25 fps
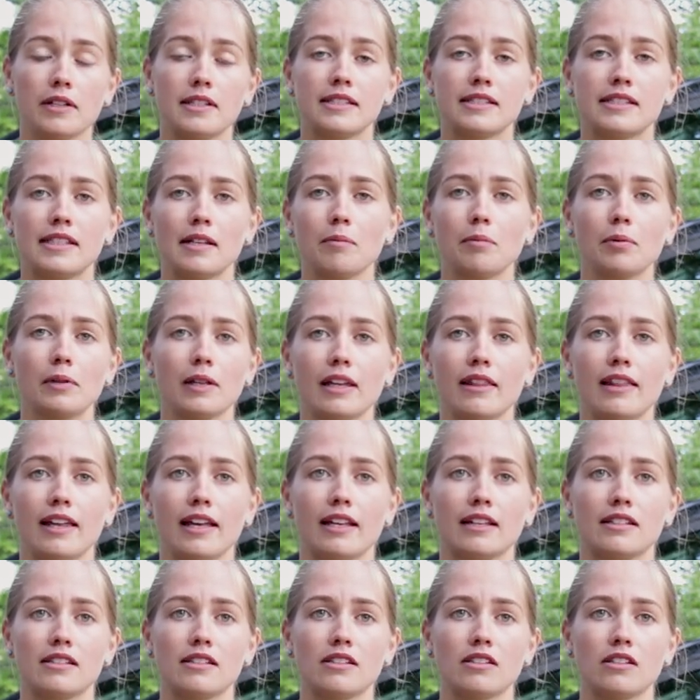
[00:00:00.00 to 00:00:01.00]
Simply
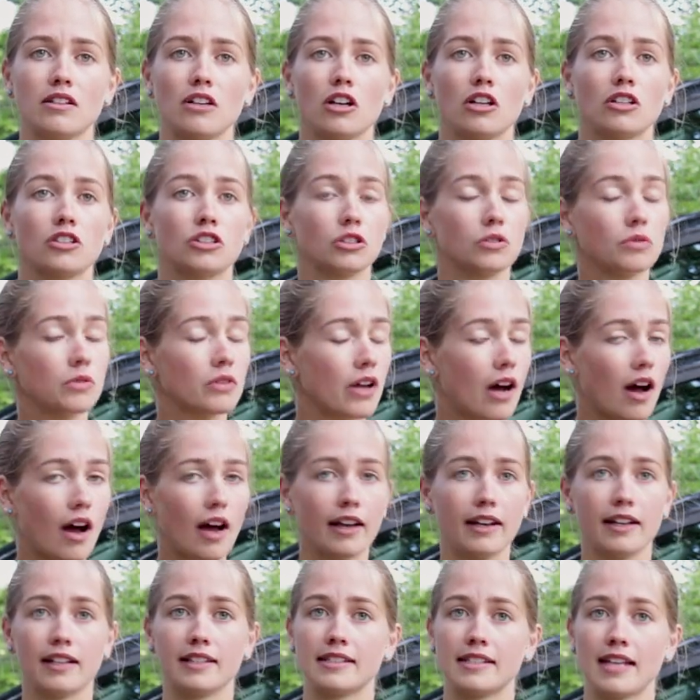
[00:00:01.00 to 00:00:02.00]
this, do
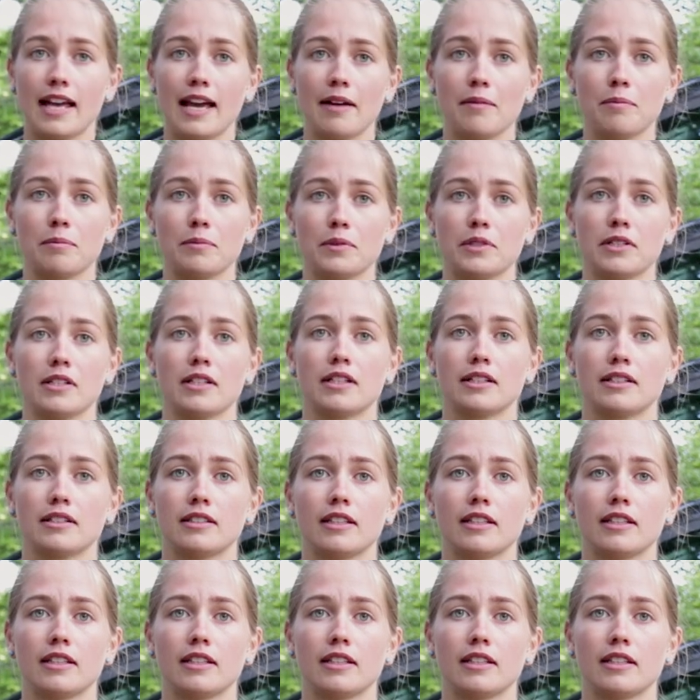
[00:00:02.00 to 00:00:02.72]
not attempt